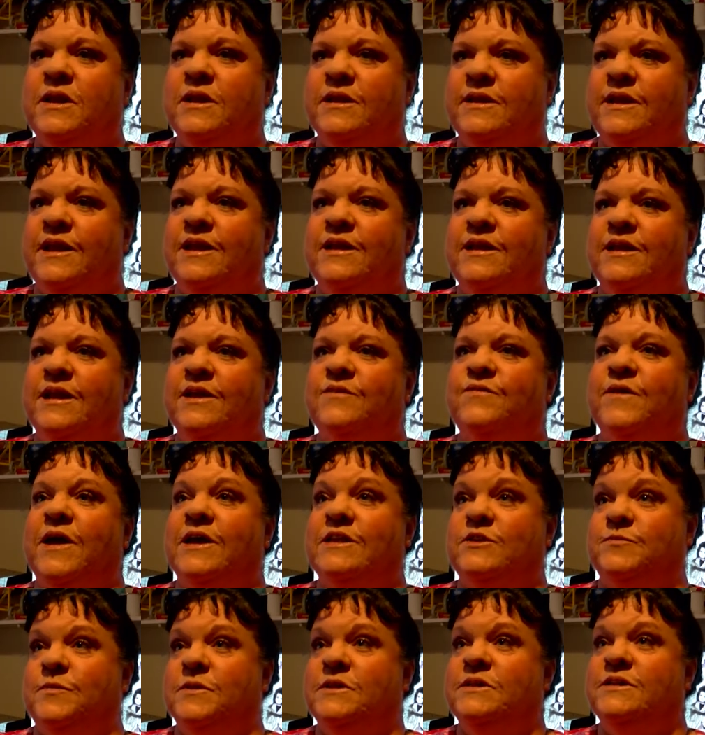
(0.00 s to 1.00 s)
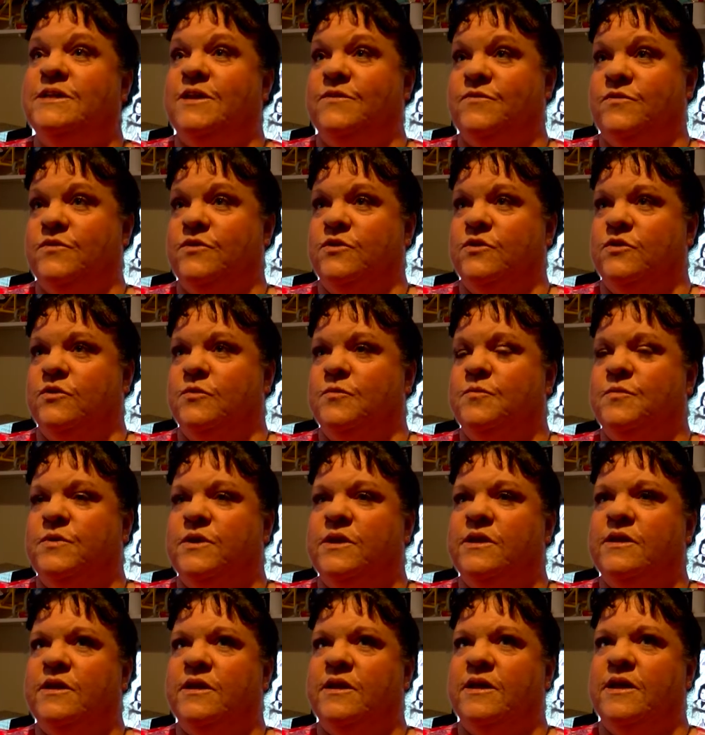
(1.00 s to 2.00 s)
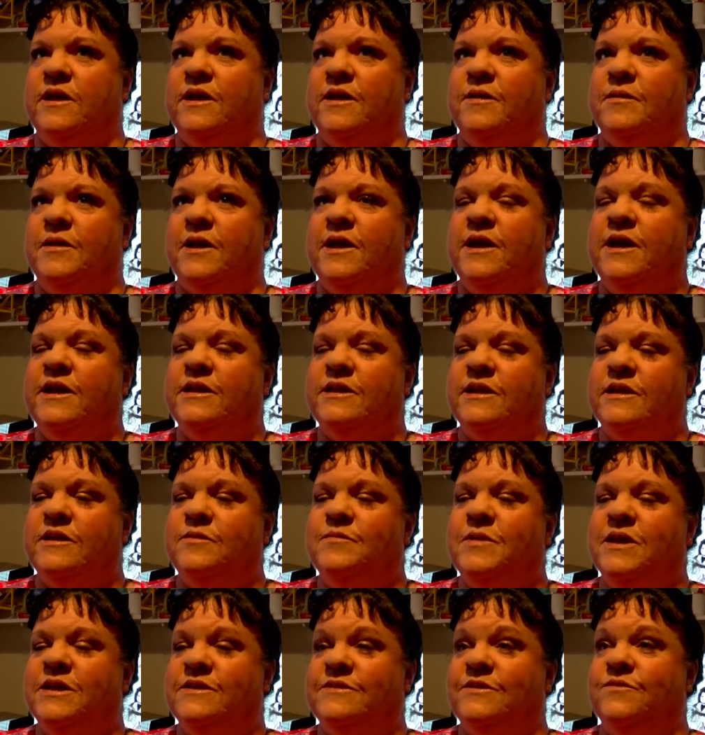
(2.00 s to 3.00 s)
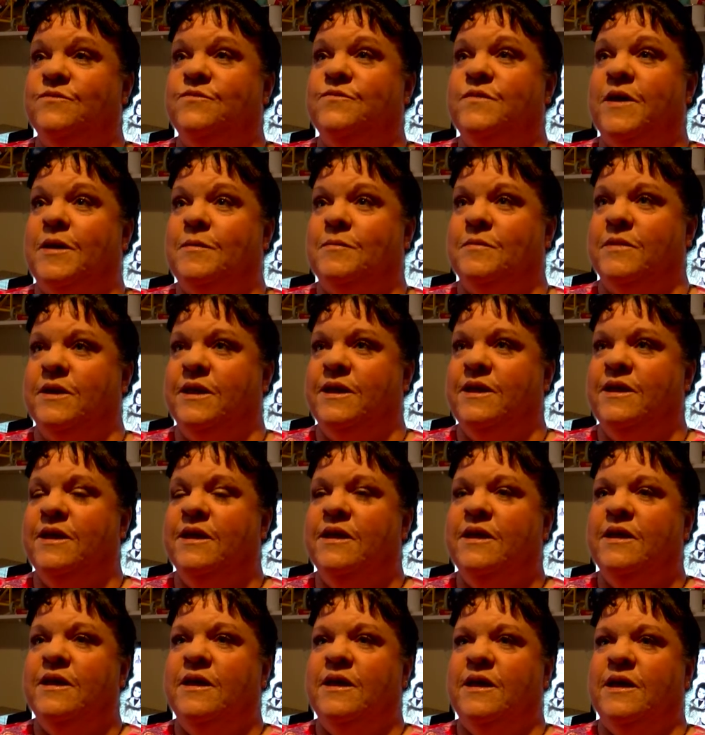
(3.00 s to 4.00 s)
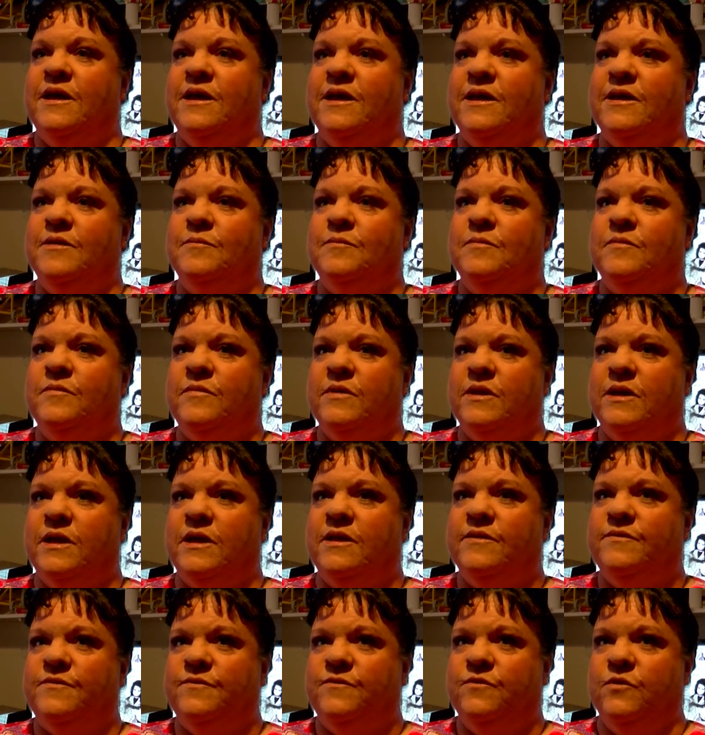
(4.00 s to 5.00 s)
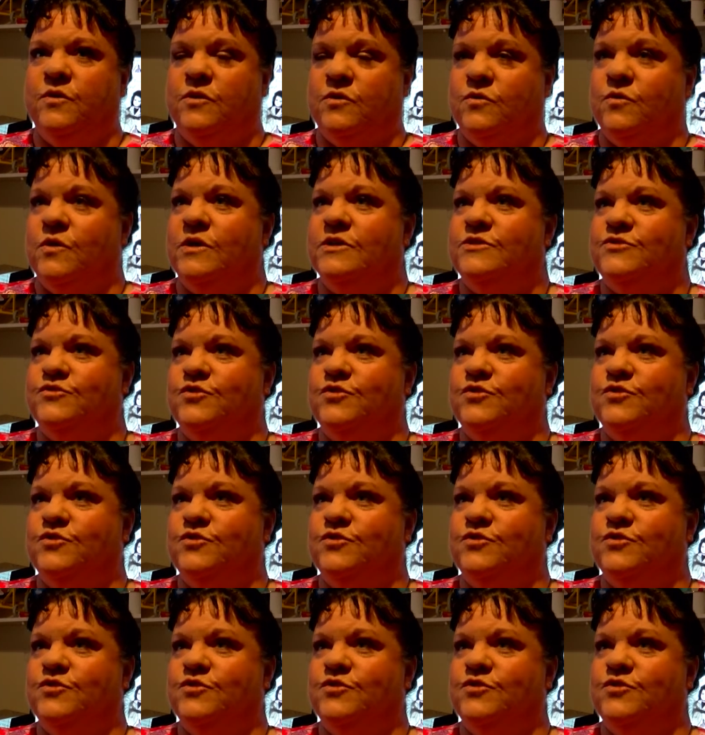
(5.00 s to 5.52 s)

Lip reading: Life has been difficult, but I had an amazing family. I've got quite a